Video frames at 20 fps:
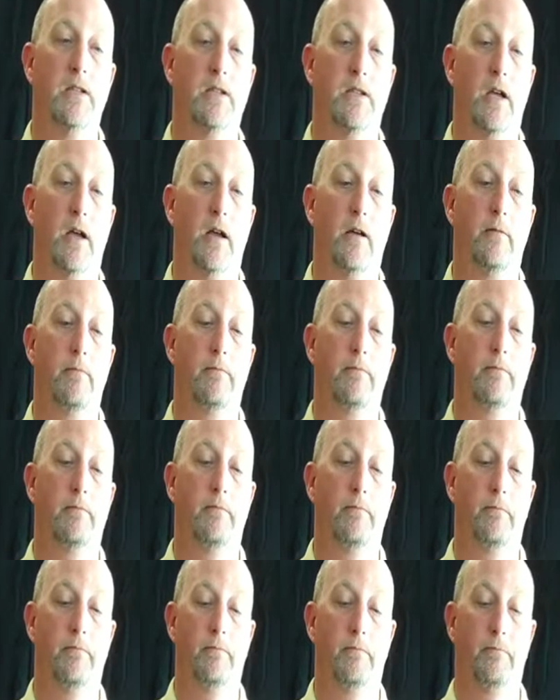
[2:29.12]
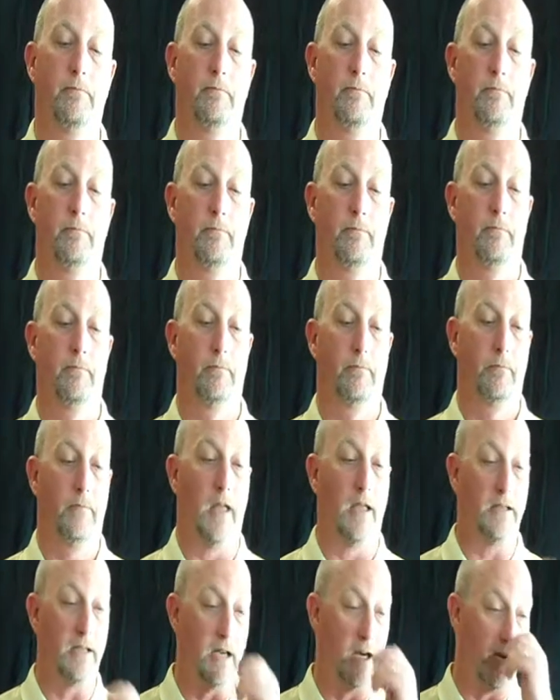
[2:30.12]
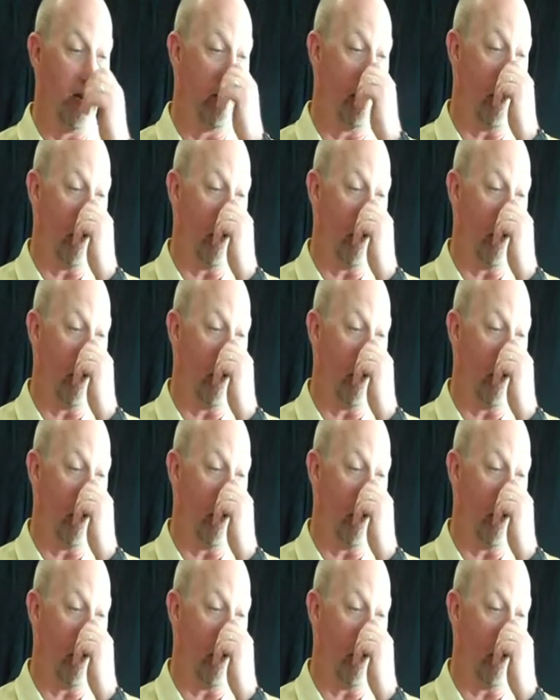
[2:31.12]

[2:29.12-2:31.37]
Is uh, they did